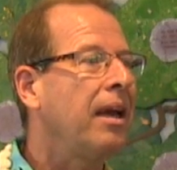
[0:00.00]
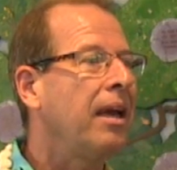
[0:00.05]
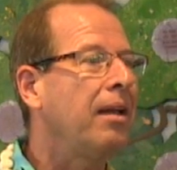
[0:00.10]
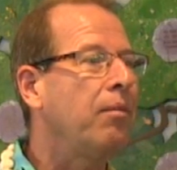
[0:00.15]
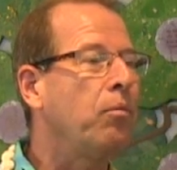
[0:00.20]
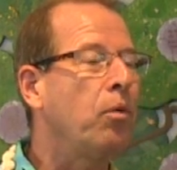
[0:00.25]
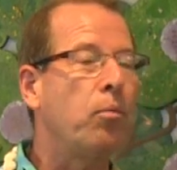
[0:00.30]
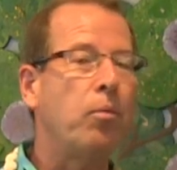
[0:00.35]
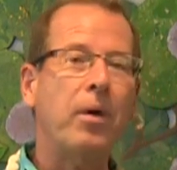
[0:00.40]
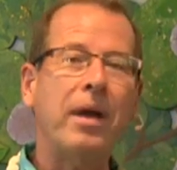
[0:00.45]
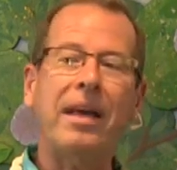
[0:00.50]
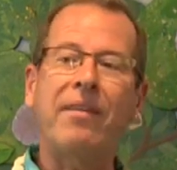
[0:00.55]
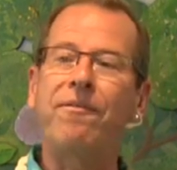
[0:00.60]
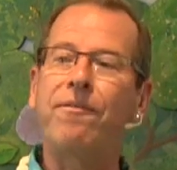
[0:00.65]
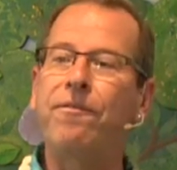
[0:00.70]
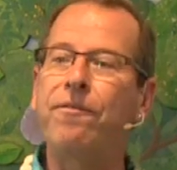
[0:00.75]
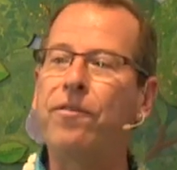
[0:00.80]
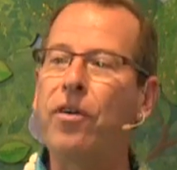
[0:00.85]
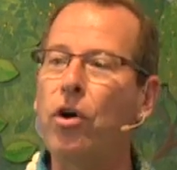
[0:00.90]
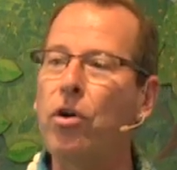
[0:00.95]
And when we
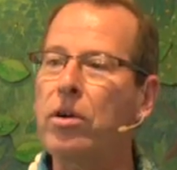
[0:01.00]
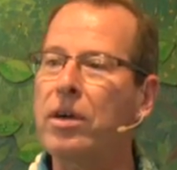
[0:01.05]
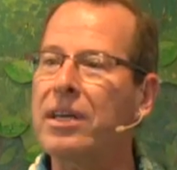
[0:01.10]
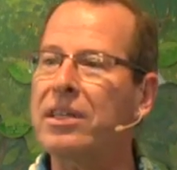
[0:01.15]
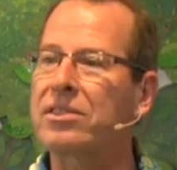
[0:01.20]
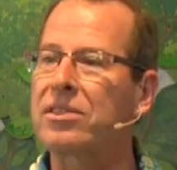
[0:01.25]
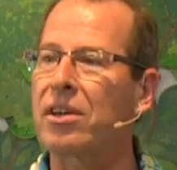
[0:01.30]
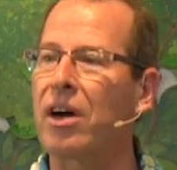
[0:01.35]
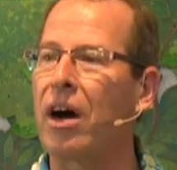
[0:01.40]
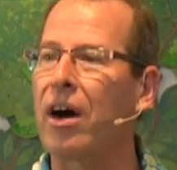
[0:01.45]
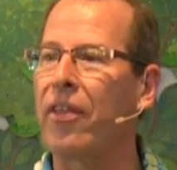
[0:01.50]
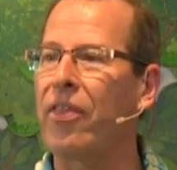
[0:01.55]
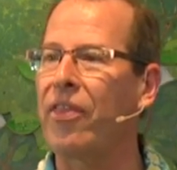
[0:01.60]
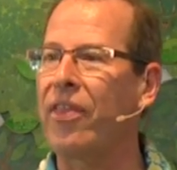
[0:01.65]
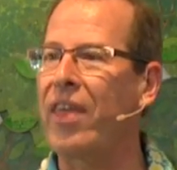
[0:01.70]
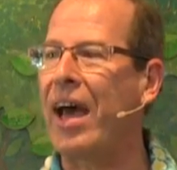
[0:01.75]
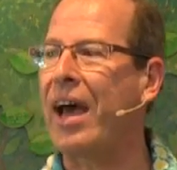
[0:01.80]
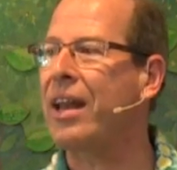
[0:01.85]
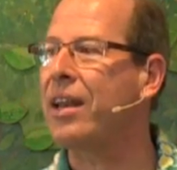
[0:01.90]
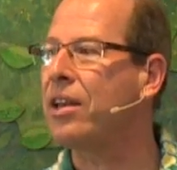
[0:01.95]
focus on
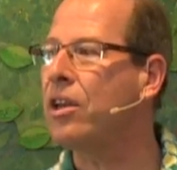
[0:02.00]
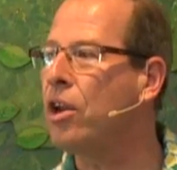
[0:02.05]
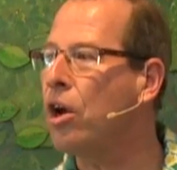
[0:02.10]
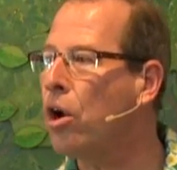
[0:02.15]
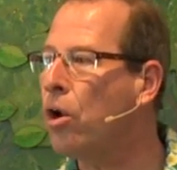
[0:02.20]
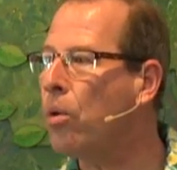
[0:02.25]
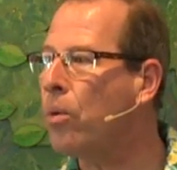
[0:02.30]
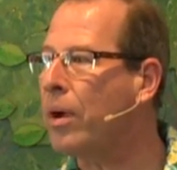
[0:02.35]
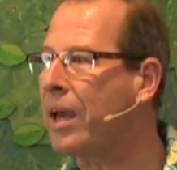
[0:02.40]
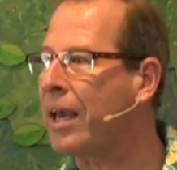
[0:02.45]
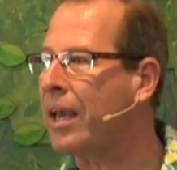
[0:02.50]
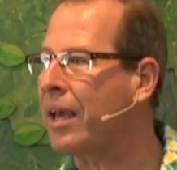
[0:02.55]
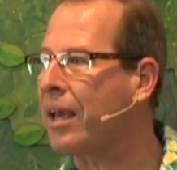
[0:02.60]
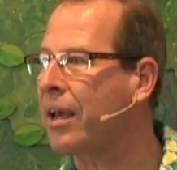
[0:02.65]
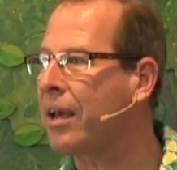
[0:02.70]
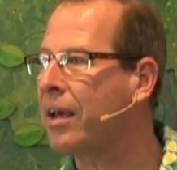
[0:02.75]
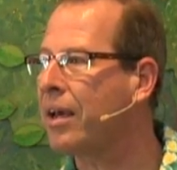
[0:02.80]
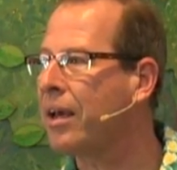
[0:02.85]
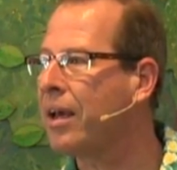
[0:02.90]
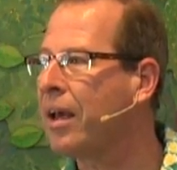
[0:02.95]
that
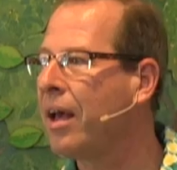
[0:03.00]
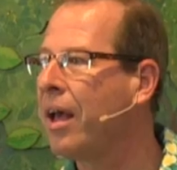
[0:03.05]
knowing,